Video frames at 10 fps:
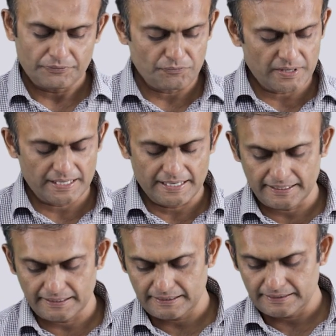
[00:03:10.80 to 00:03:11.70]
we
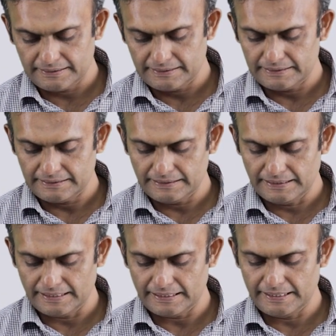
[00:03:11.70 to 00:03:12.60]
get
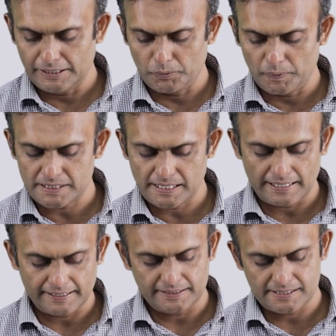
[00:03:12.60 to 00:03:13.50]
an equation
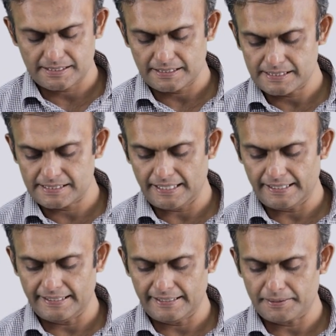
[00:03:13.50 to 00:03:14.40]
like this, C
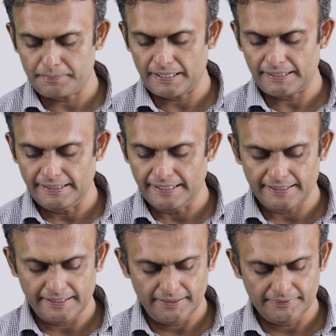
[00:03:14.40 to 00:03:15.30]
dt by
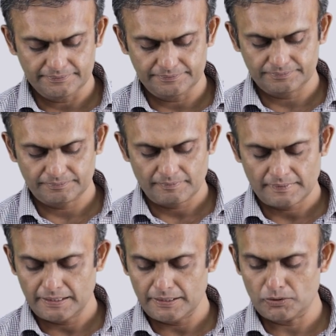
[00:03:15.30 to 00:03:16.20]
dt
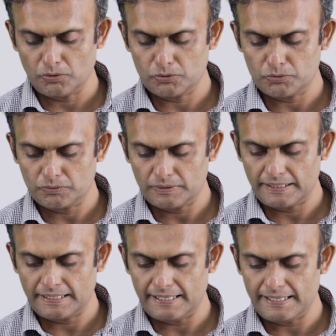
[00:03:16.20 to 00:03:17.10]
equal to
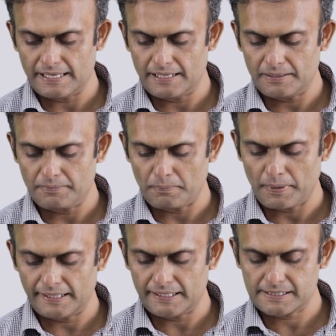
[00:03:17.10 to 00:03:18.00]
TL
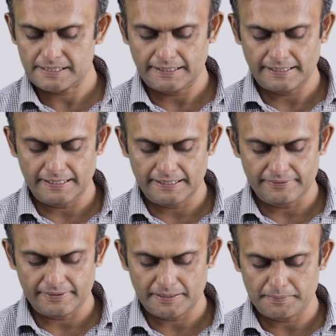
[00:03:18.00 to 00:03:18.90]
minus T
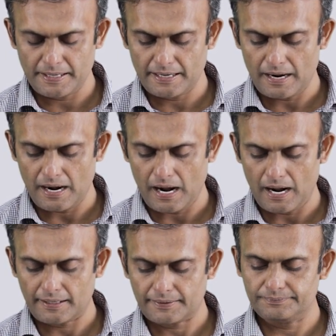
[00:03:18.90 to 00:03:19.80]
divided by R.